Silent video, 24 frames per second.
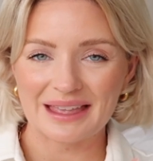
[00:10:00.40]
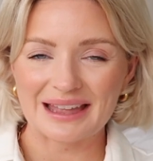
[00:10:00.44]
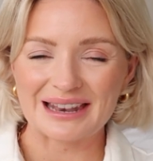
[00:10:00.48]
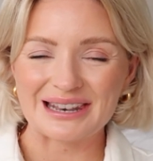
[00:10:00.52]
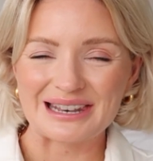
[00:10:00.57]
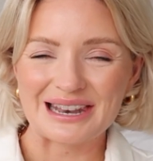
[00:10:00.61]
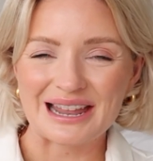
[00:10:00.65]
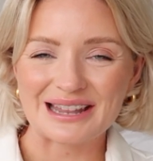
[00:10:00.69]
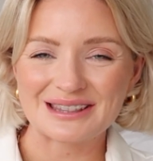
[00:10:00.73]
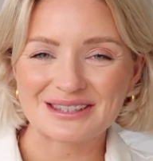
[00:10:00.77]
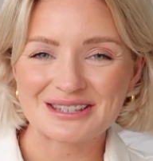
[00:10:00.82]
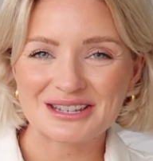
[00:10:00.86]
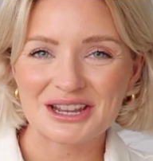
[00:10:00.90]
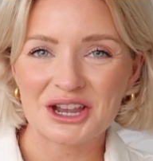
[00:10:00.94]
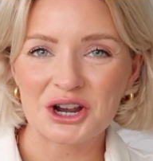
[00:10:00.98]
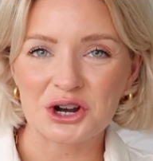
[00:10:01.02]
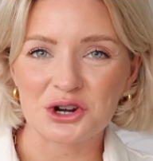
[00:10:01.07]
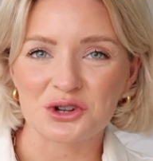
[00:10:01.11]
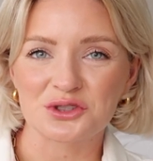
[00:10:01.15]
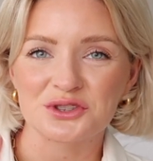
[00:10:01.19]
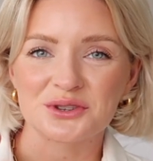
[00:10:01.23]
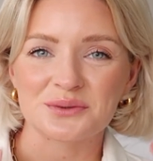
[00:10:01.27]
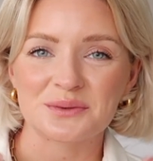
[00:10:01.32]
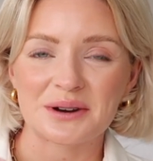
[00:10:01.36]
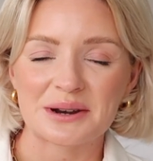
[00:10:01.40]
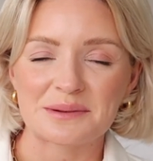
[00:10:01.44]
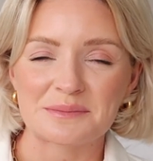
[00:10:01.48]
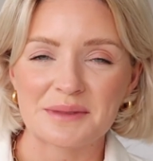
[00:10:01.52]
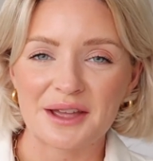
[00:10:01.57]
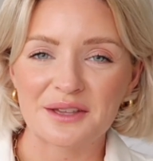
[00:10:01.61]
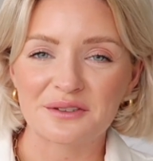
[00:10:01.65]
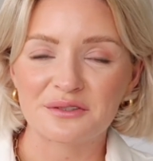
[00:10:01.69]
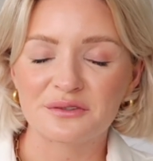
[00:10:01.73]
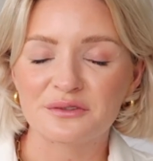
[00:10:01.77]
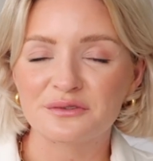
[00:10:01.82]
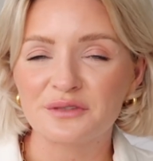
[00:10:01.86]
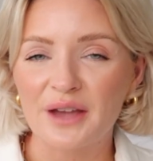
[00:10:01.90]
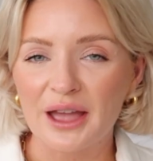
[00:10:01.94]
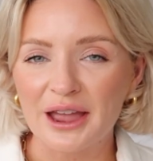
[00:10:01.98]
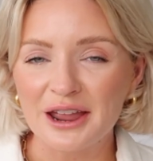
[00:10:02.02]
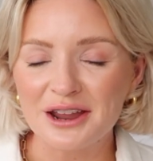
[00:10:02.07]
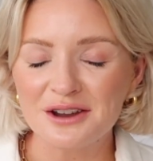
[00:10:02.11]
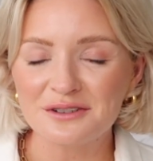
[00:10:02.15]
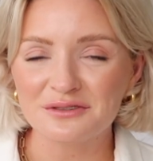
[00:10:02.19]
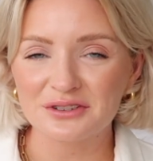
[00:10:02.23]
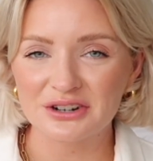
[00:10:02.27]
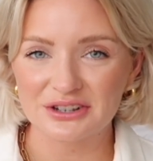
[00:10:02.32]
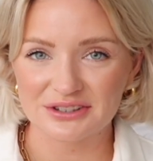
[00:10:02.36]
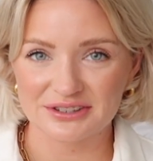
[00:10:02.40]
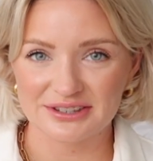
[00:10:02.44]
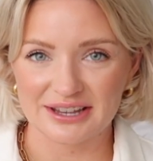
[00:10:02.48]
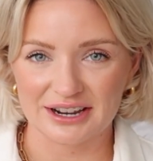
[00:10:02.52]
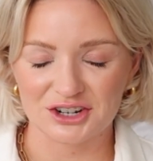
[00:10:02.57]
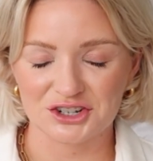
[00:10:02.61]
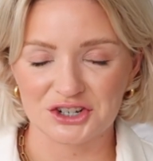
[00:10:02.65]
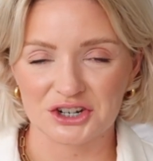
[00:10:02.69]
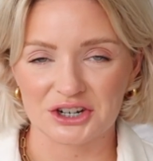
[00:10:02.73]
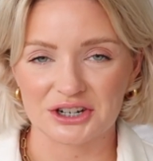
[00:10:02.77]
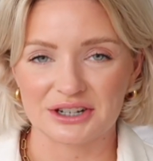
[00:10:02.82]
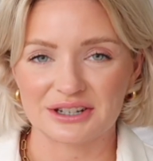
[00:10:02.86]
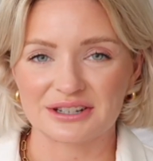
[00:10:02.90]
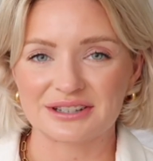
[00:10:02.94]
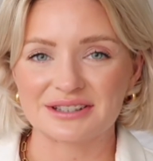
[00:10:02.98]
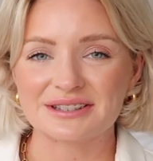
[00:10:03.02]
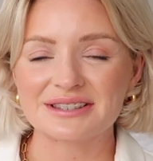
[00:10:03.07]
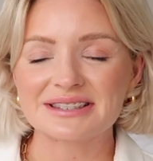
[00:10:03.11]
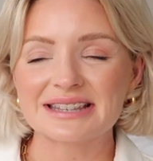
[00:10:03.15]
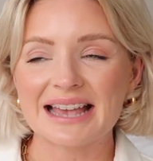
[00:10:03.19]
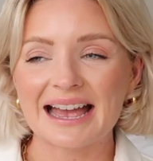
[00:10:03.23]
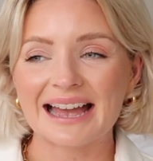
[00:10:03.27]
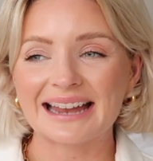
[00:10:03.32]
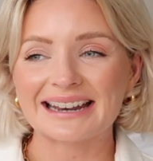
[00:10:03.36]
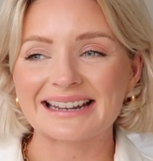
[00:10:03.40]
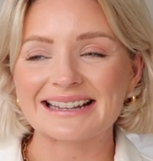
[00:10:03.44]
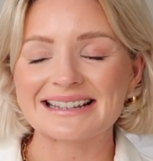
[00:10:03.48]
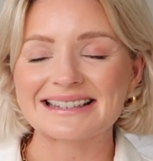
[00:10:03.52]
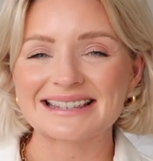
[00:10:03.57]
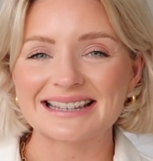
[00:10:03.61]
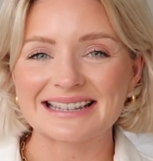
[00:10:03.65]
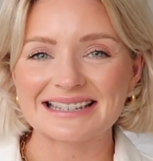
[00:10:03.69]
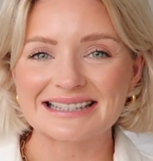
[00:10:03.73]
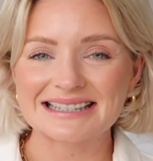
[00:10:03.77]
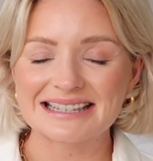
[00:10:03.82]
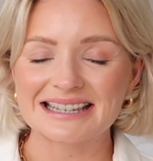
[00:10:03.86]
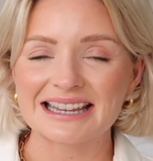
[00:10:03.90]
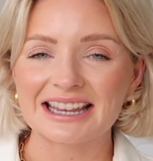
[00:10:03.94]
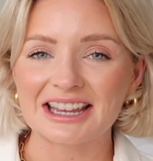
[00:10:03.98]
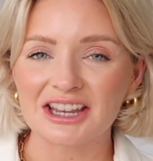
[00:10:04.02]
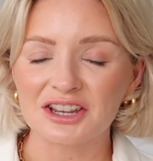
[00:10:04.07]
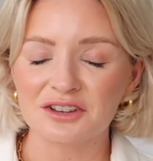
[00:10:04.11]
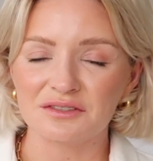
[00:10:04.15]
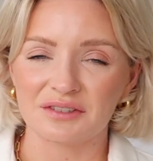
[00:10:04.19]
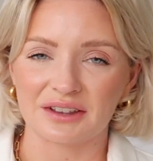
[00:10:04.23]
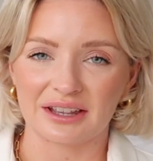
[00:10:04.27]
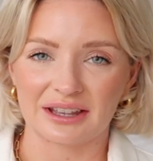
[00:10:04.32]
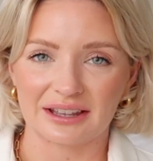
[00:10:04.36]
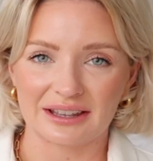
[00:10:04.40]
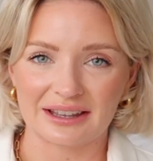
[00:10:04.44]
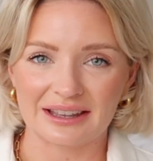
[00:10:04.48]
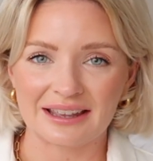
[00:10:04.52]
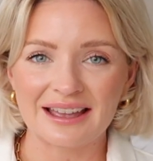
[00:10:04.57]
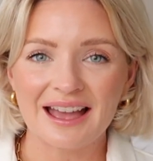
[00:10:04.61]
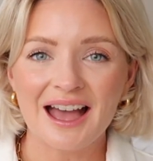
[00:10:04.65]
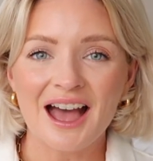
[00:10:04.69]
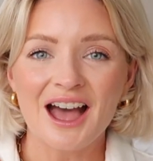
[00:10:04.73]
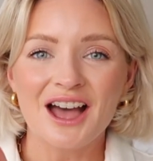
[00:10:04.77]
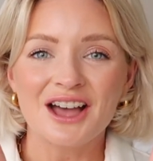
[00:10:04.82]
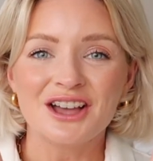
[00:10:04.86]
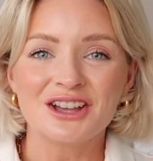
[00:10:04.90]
let's get on to one of my favourite sections, and it's TV.